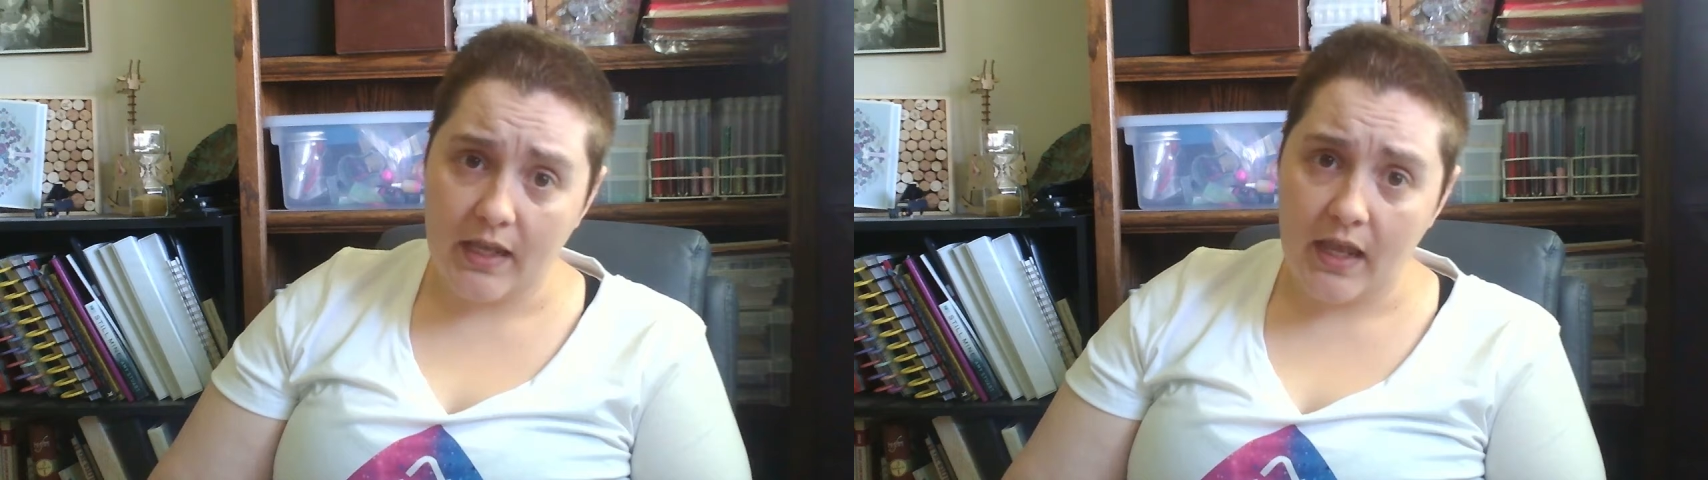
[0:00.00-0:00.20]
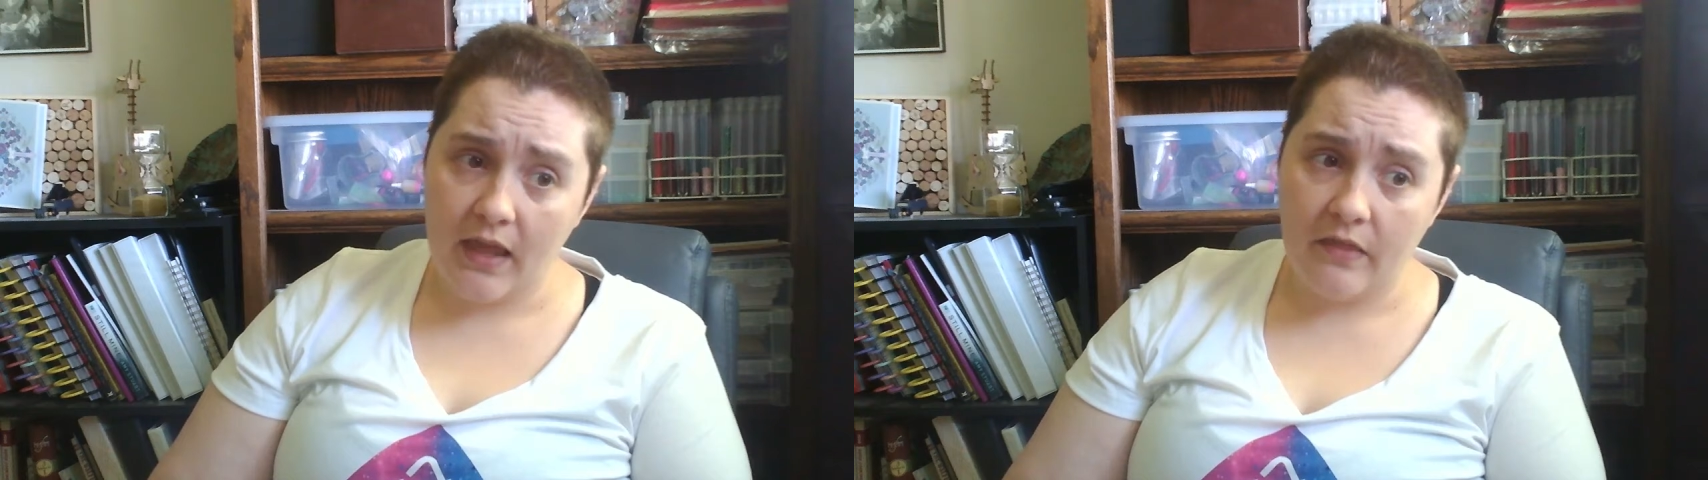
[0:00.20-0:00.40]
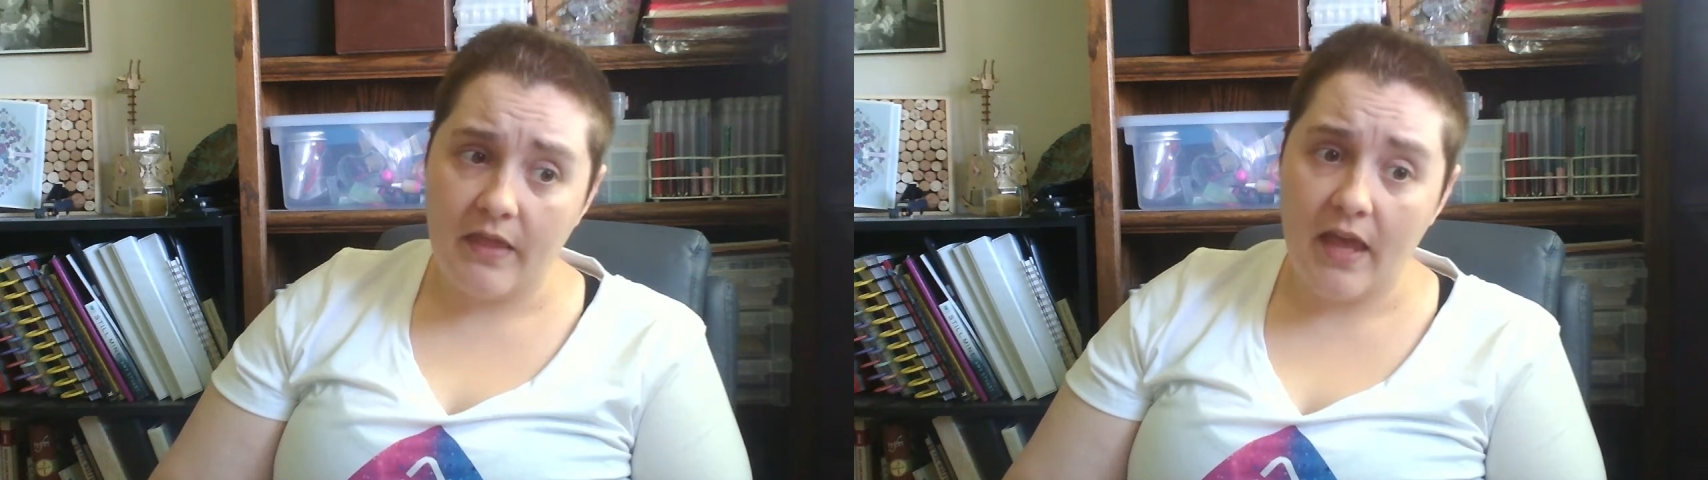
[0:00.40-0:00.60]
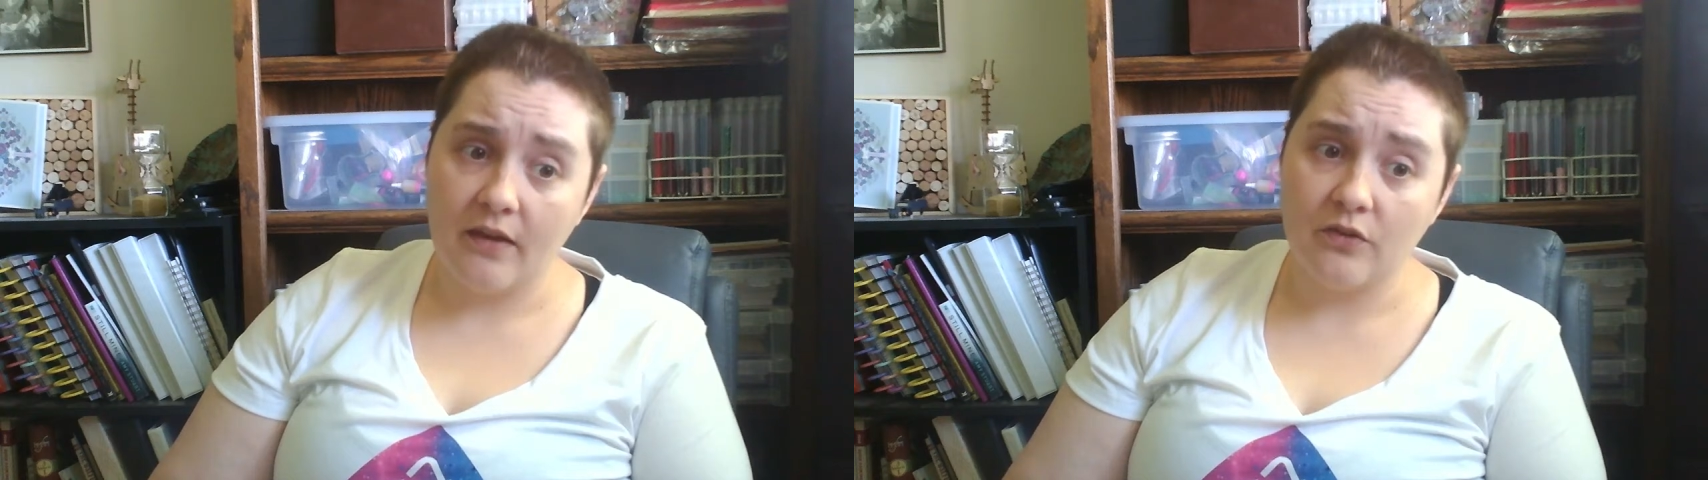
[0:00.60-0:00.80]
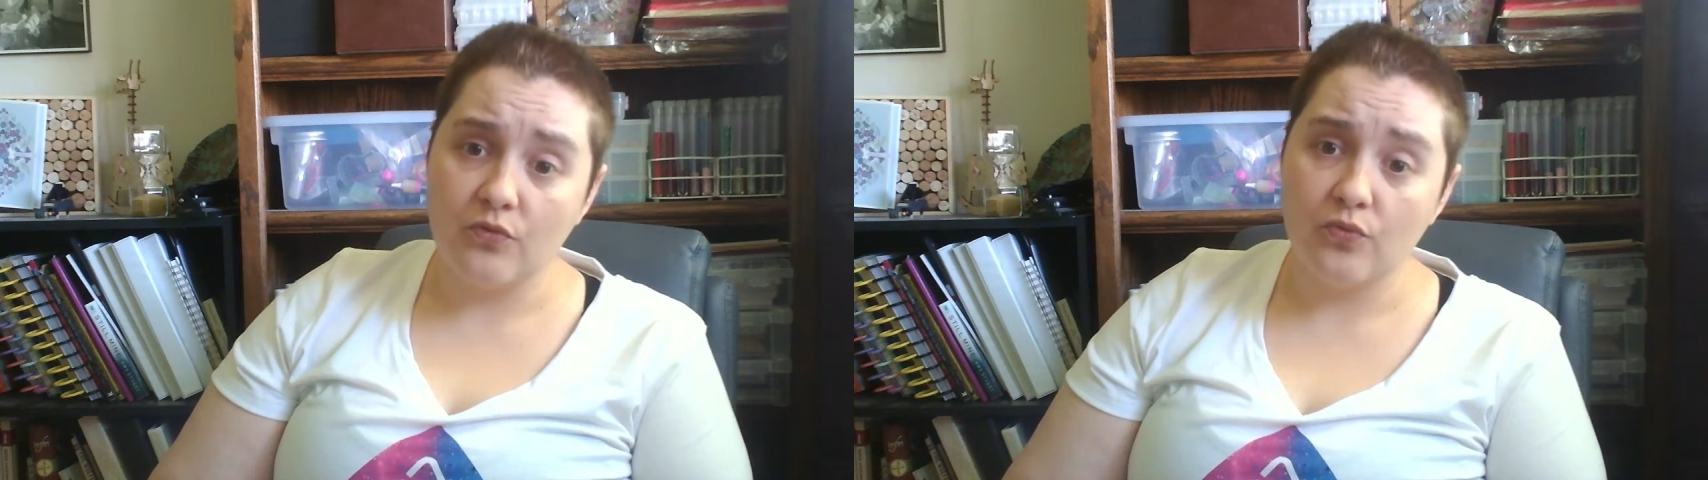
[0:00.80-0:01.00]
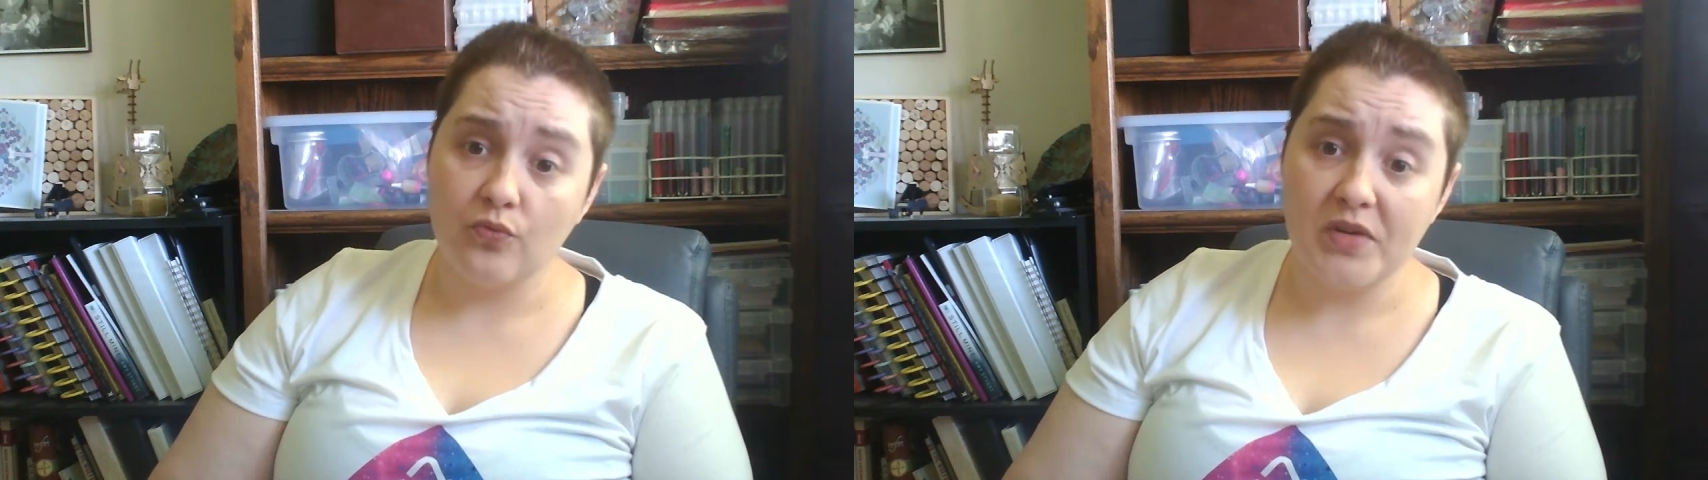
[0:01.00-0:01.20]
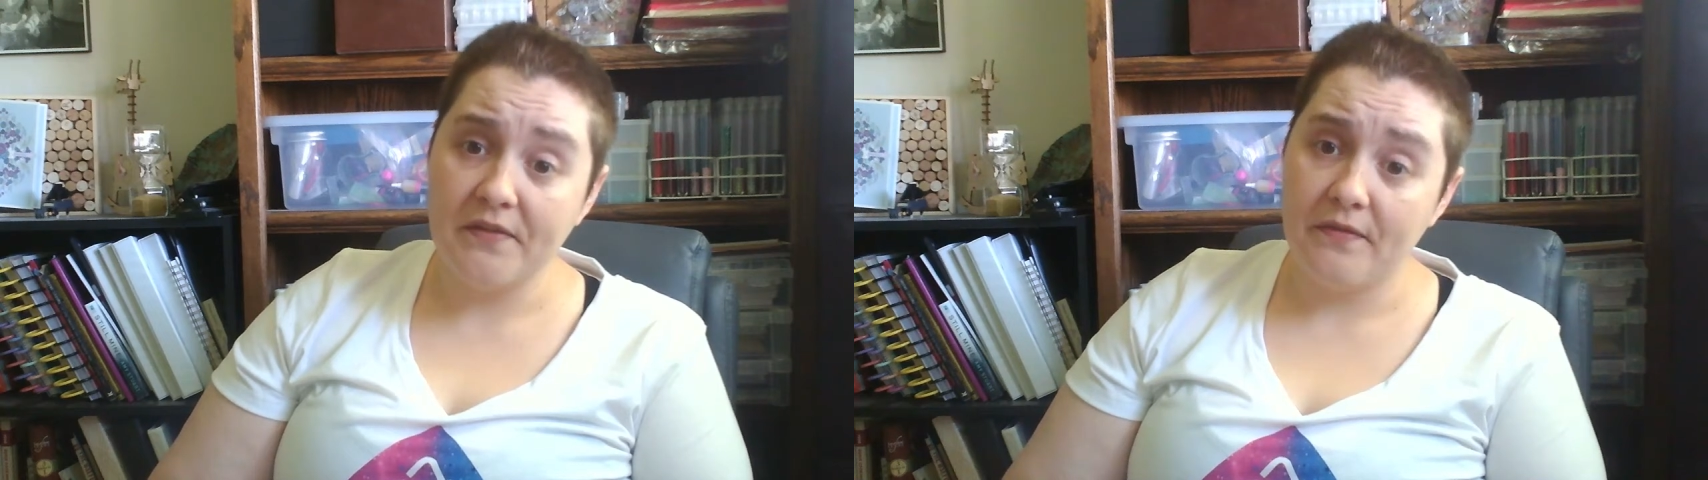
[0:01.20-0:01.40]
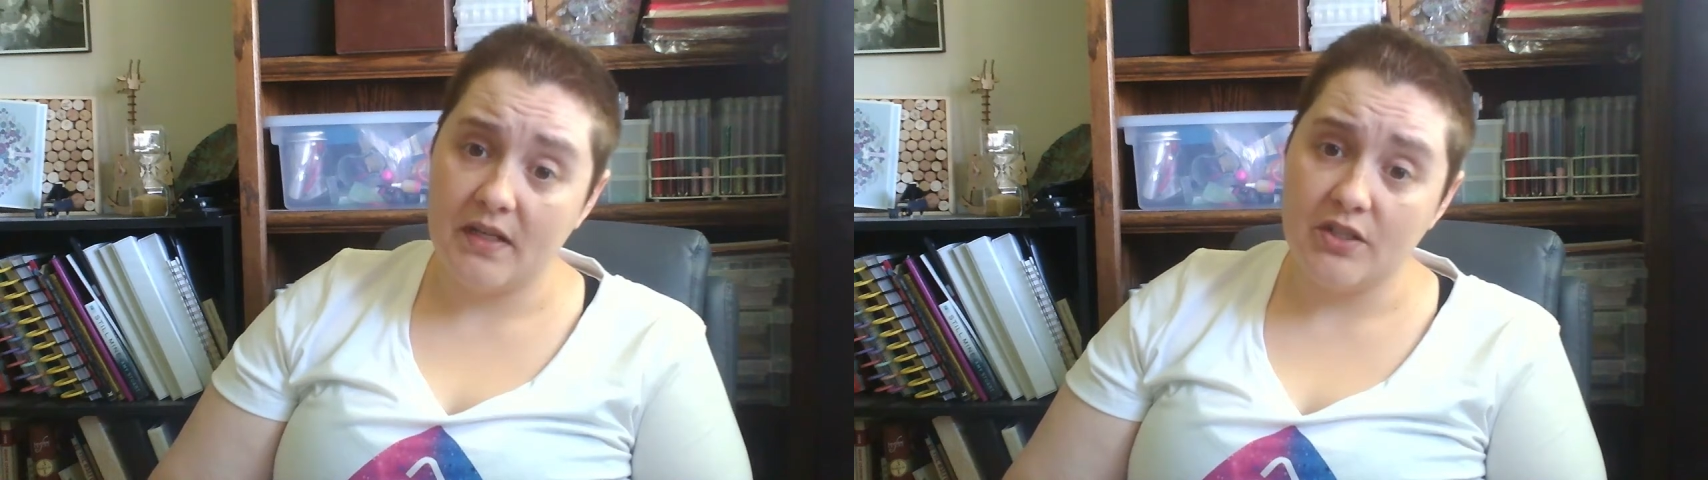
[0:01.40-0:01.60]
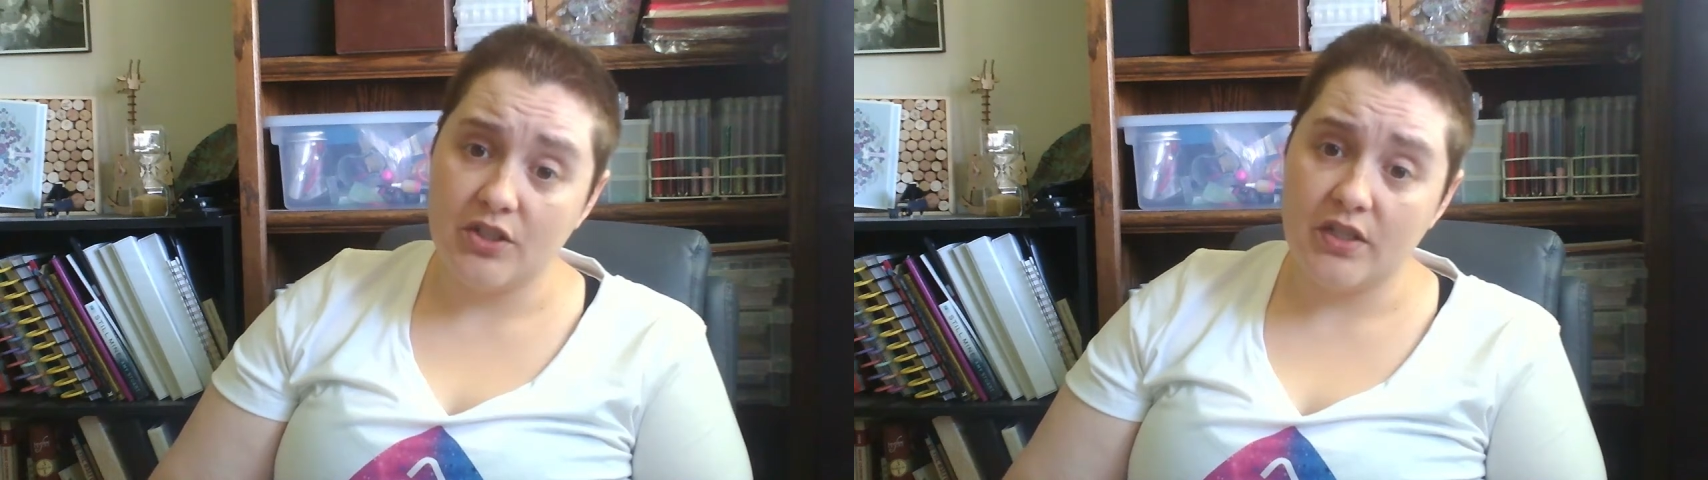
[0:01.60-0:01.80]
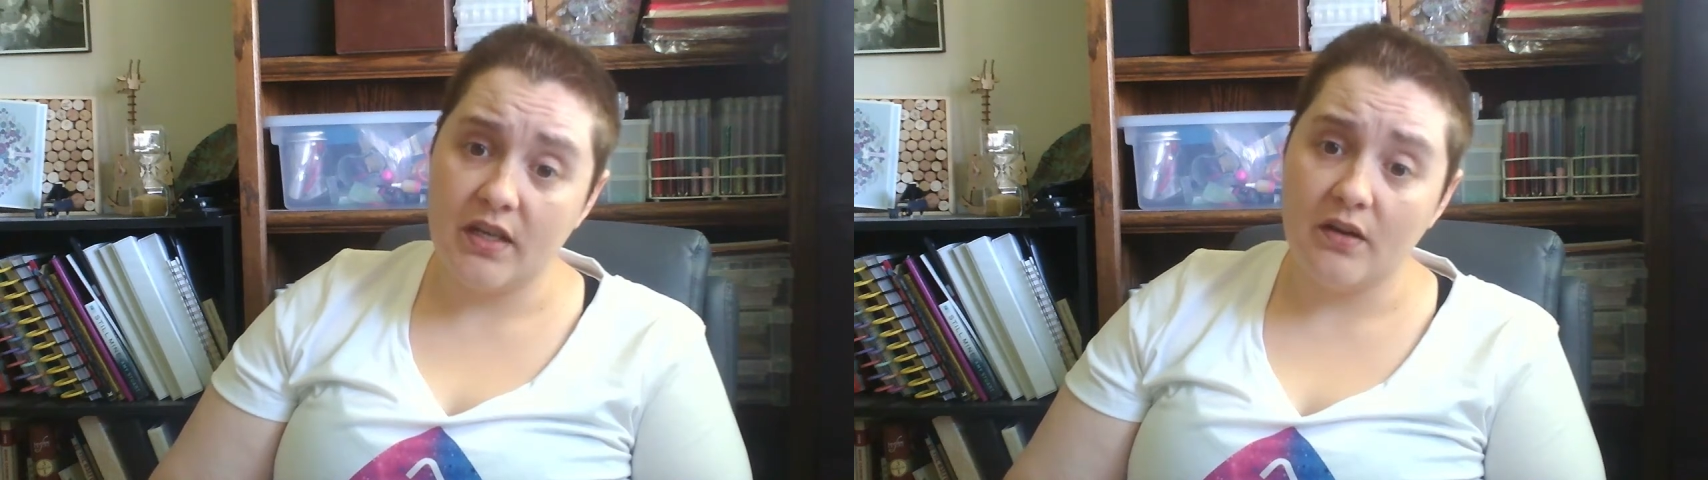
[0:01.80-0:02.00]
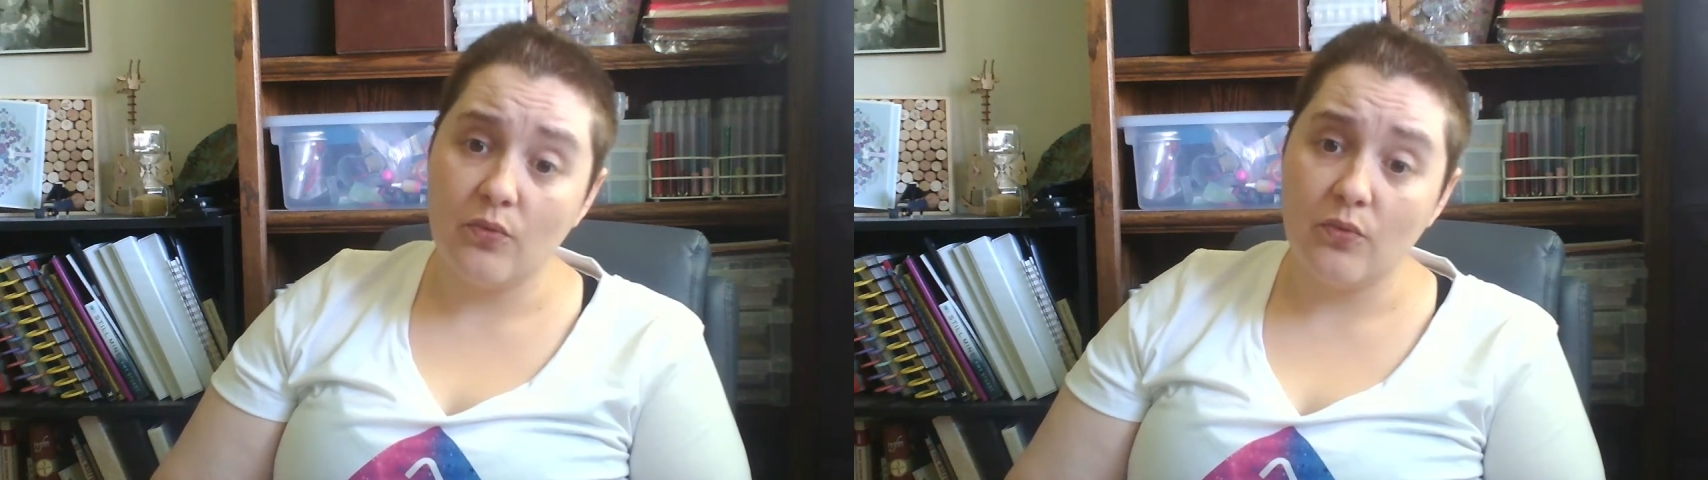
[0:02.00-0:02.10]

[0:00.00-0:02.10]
and then refinished it,